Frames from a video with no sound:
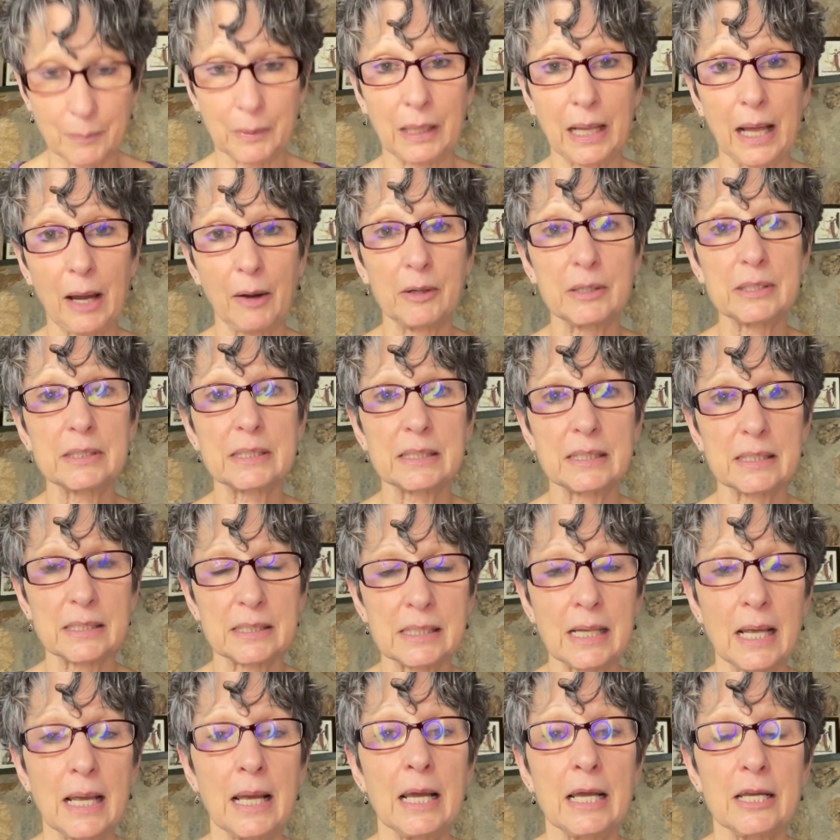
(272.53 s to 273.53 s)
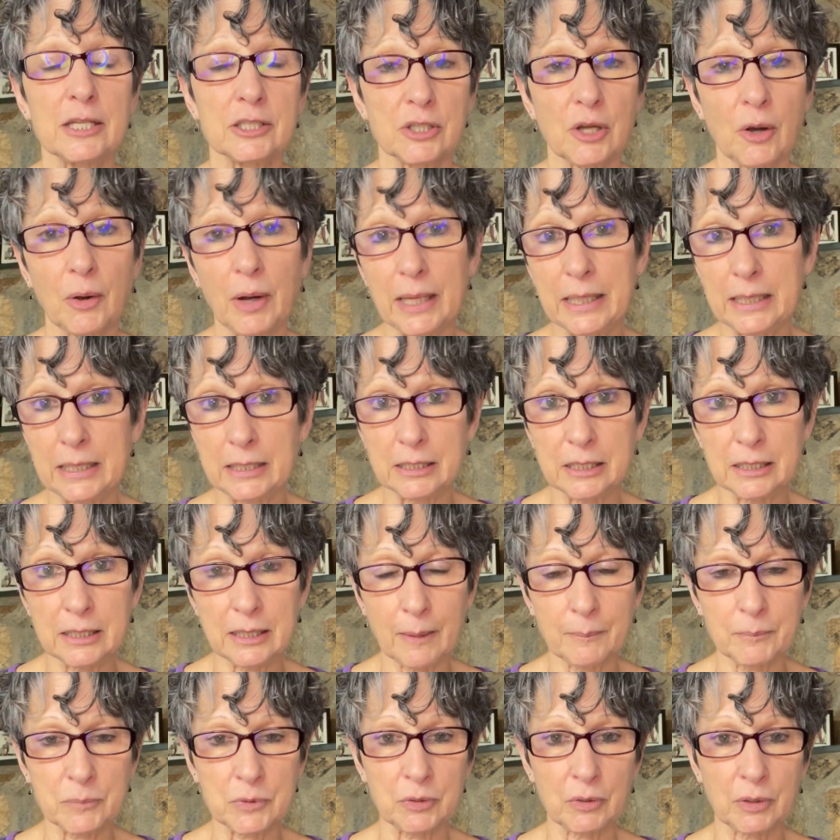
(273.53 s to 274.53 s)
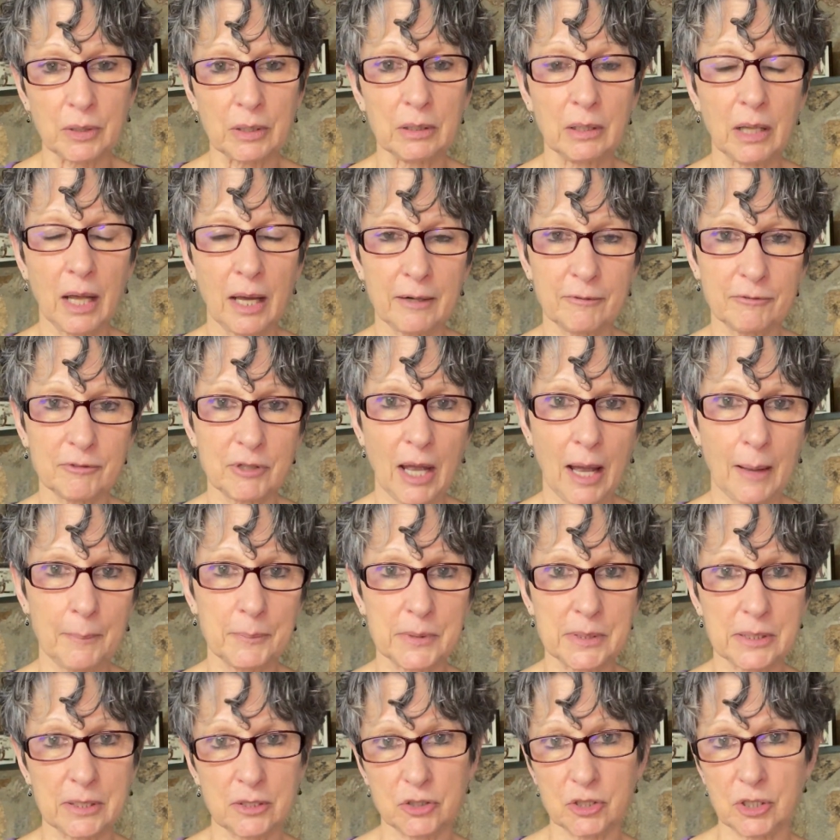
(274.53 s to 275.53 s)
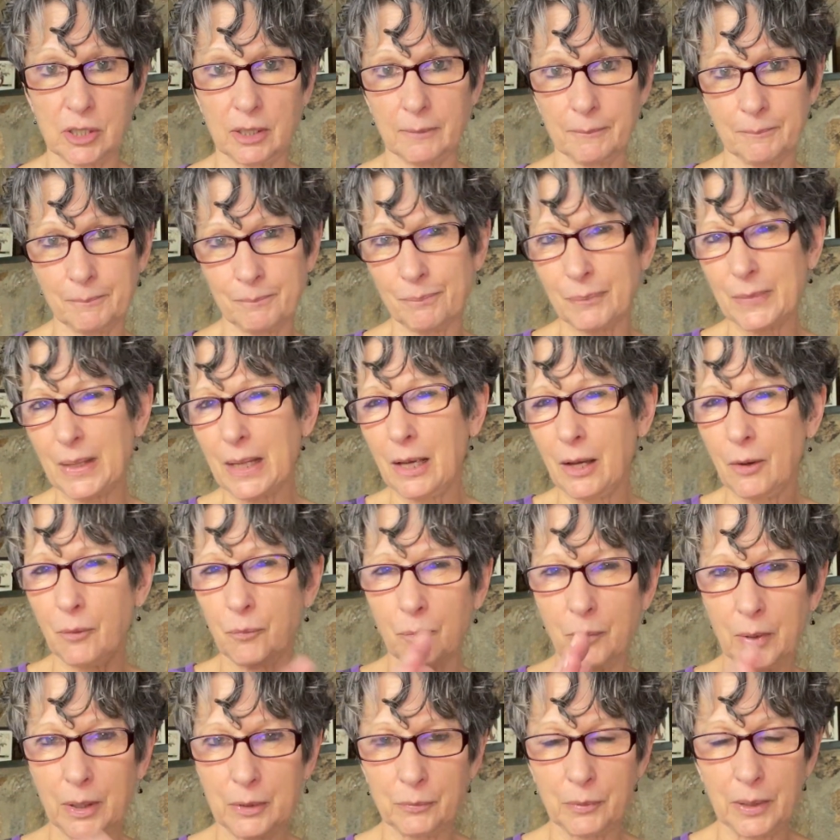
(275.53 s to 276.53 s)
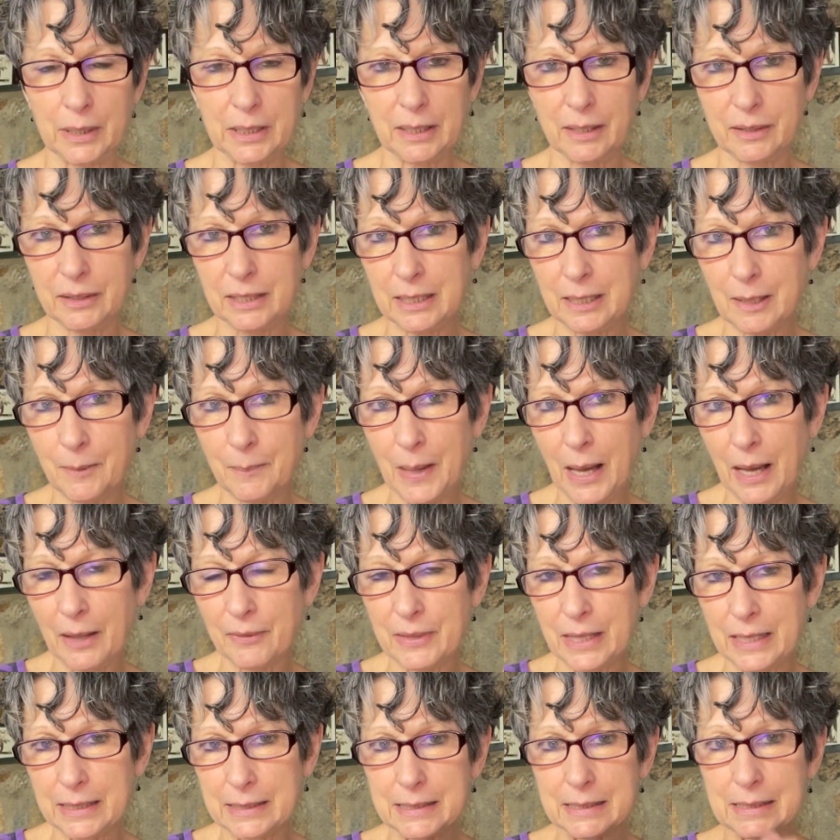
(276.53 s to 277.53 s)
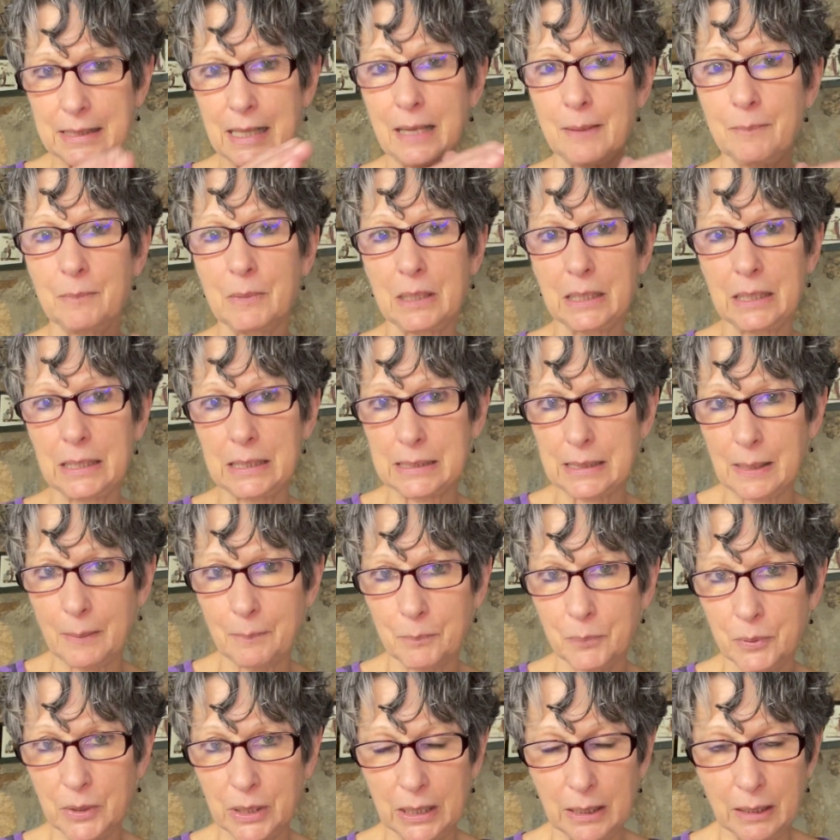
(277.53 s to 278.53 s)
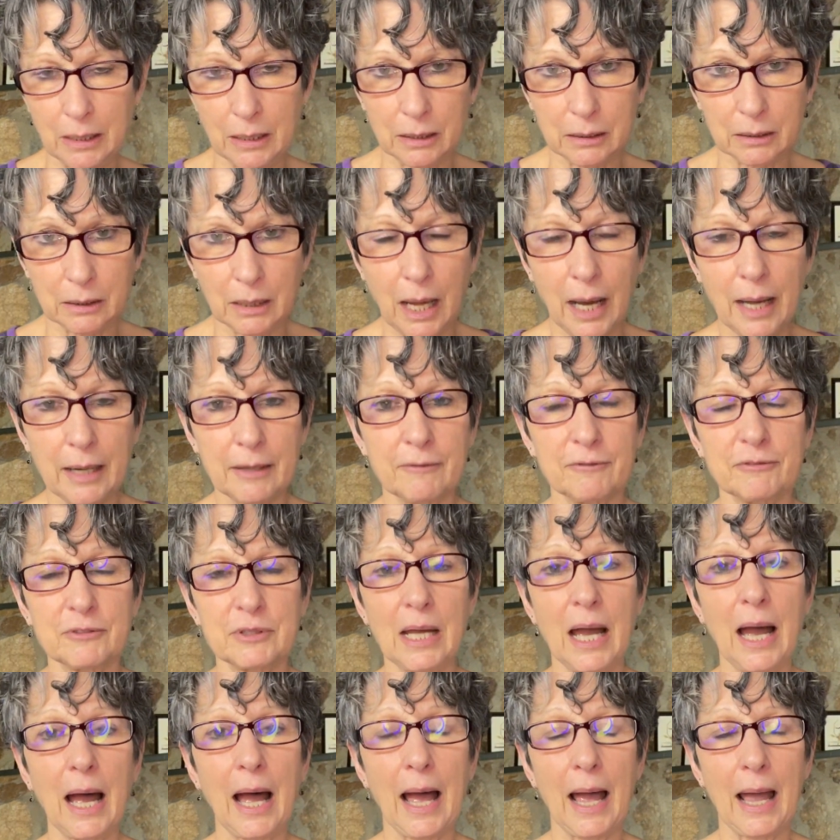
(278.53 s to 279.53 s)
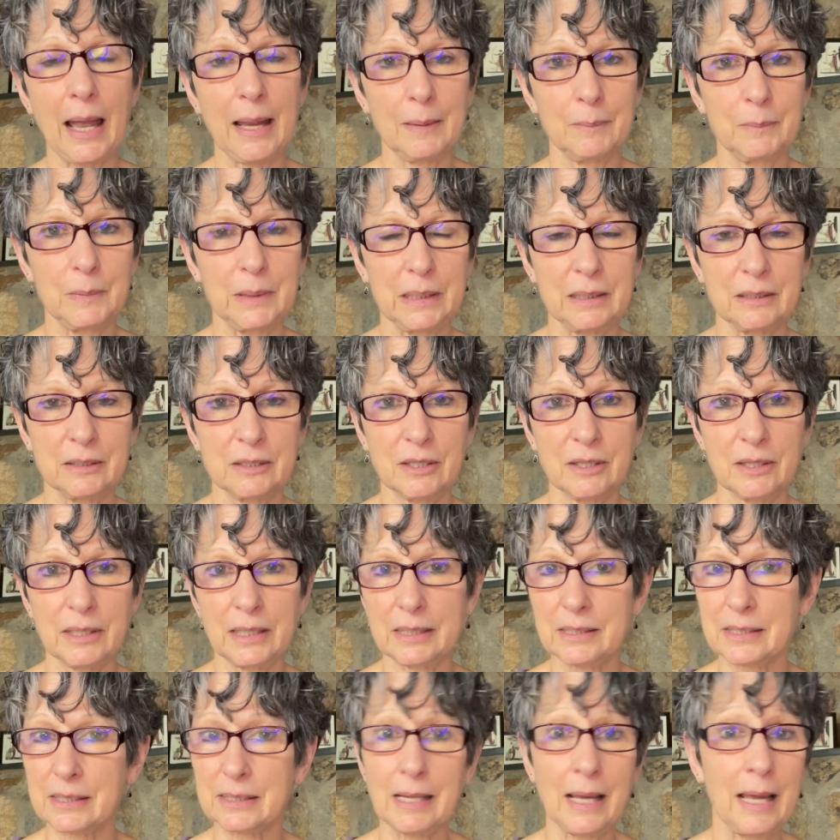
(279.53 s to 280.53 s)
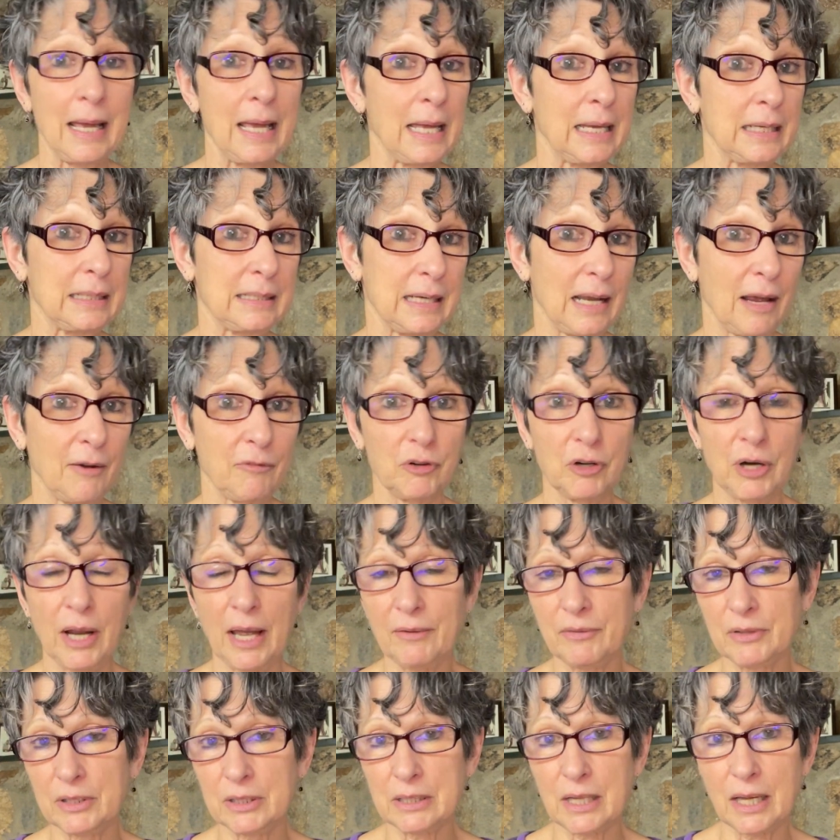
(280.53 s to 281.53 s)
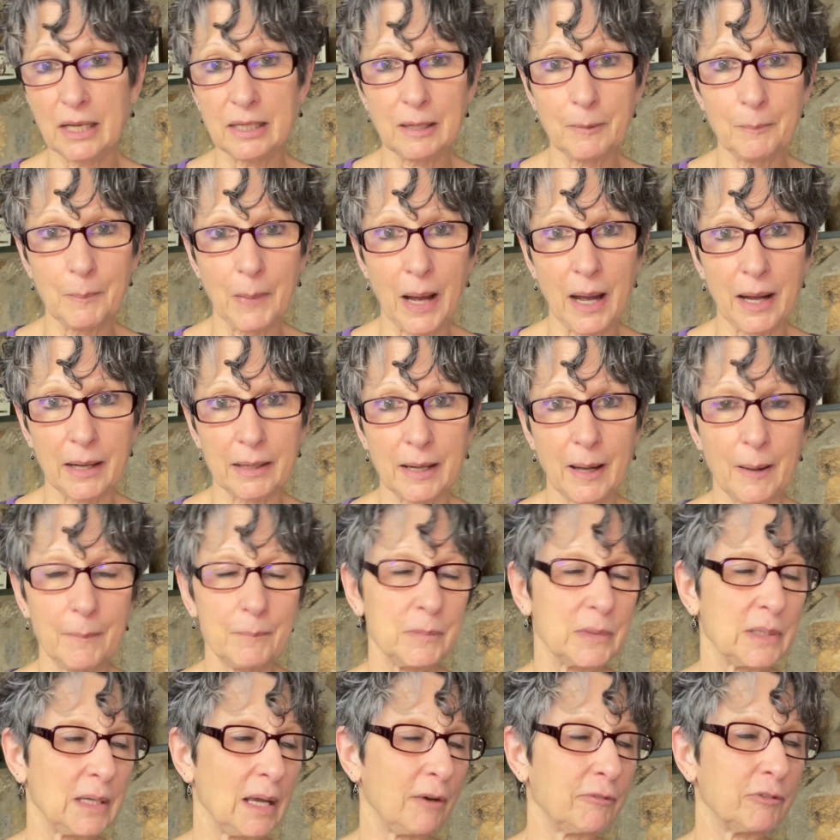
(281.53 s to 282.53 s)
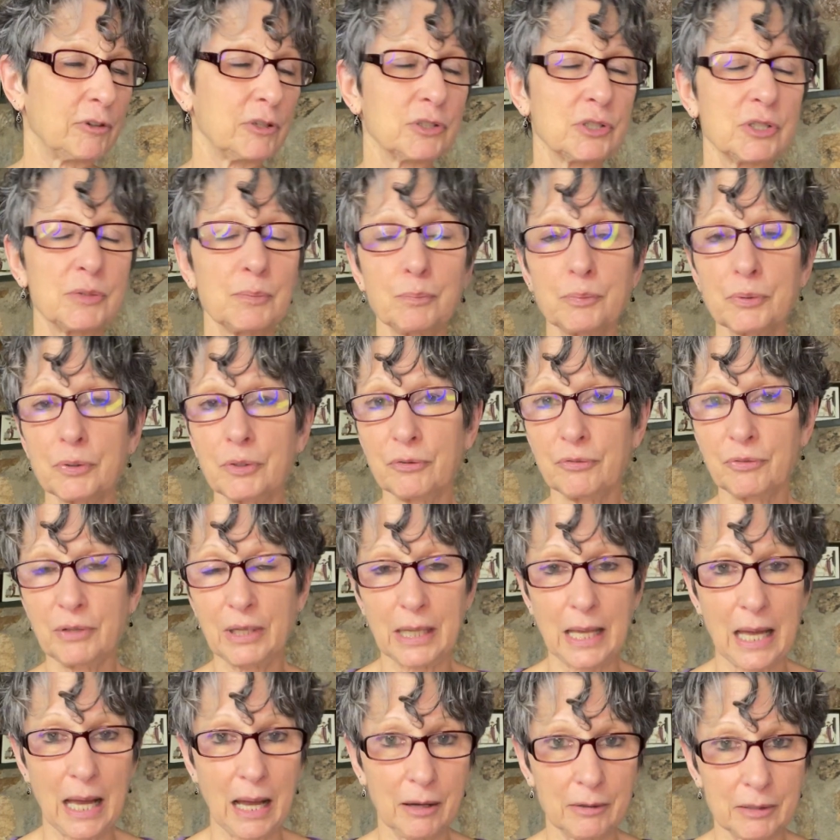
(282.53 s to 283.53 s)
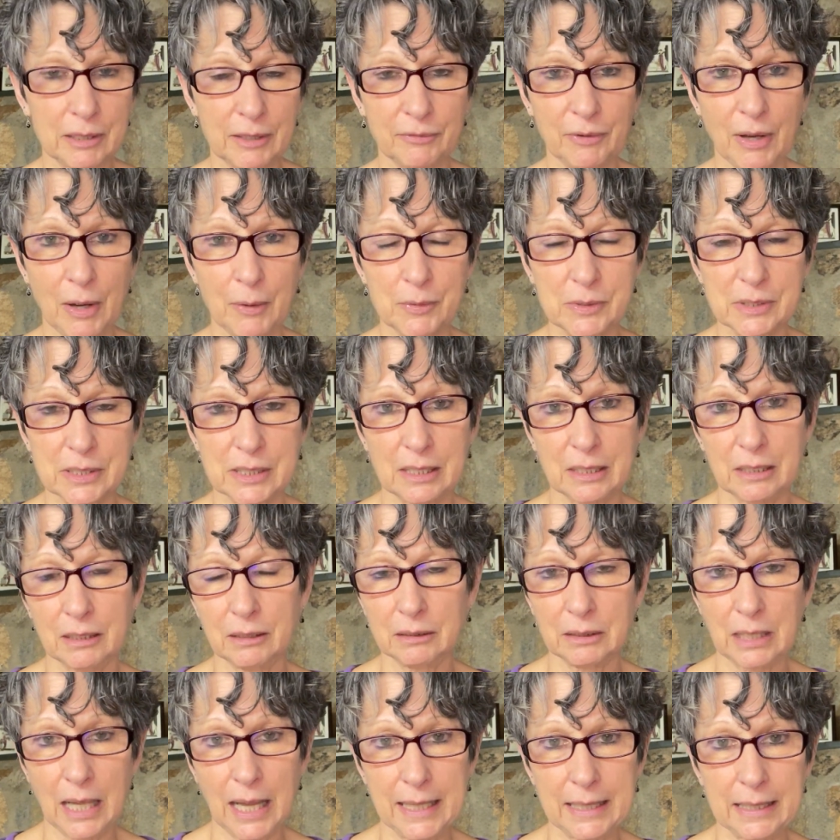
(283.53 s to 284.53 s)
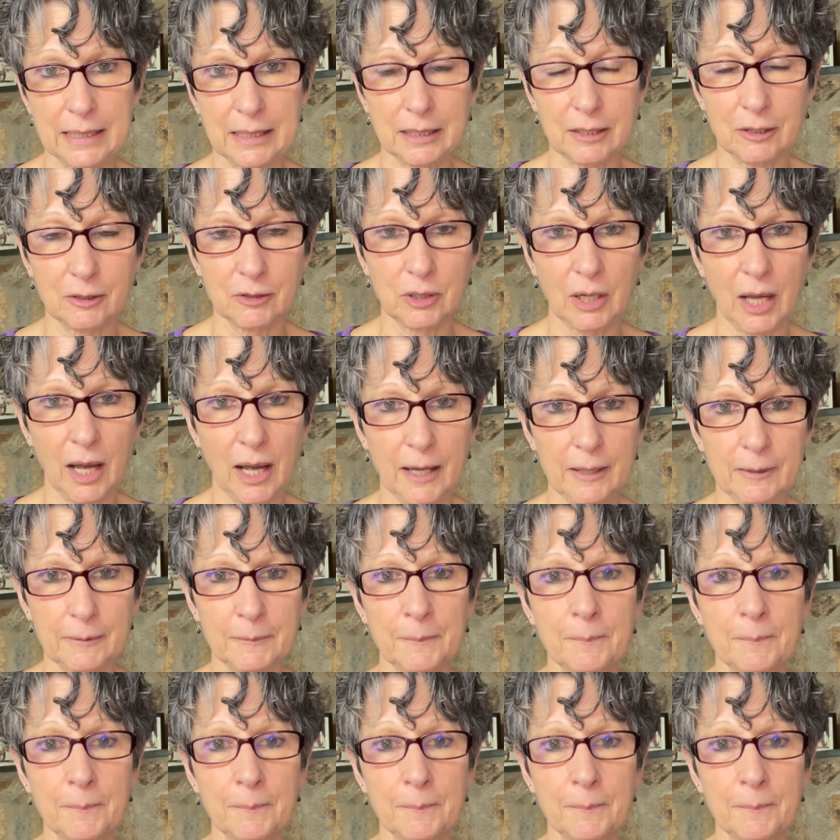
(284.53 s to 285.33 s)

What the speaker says: allowances. So I ended up doing a lot of top stitching. One way to think about that statement is I'm putting a lot of time into this, never having done a mock-up, never proofing out if I was gonna like it or not.